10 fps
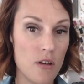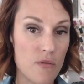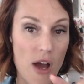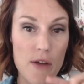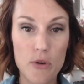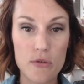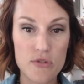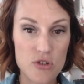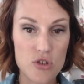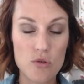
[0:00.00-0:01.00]
5 rows
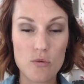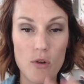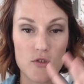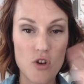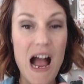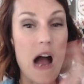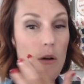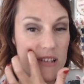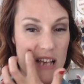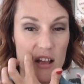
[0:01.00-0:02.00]
and 2 rows, or how
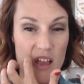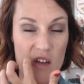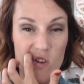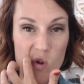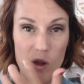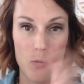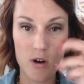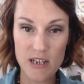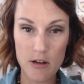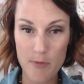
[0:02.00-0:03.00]
exactly. I haven't quite
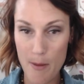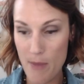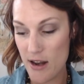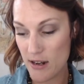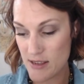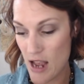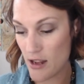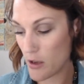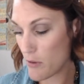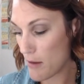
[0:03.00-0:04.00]
worked out in my mind
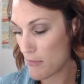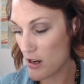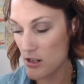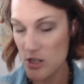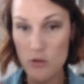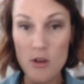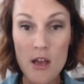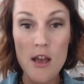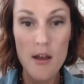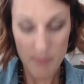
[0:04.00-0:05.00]
exactly what I'm going to do,
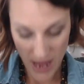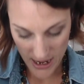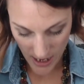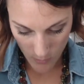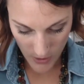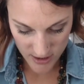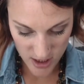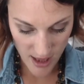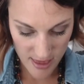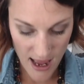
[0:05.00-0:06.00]
but I went
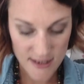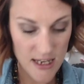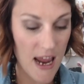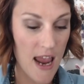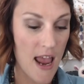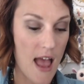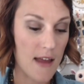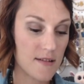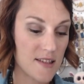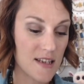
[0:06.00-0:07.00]
to get that today,
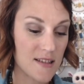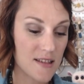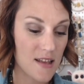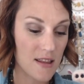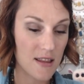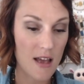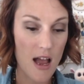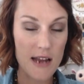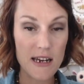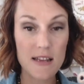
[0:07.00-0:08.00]
and since
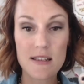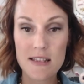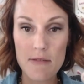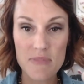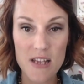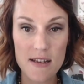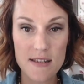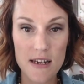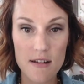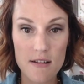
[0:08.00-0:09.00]
I need the same size
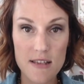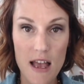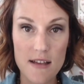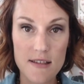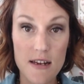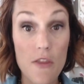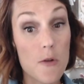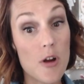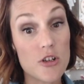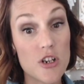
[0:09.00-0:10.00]
needles as another
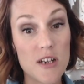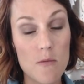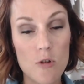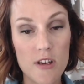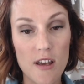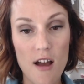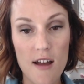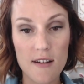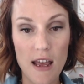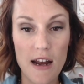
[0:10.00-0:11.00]
project I'm working
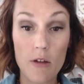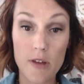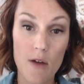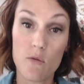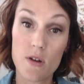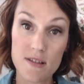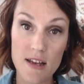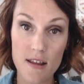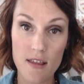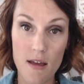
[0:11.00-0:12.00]
on, and I only have one
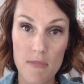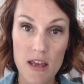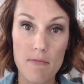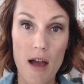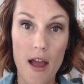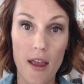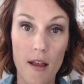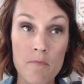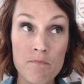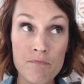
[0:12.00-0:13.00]
set of them in my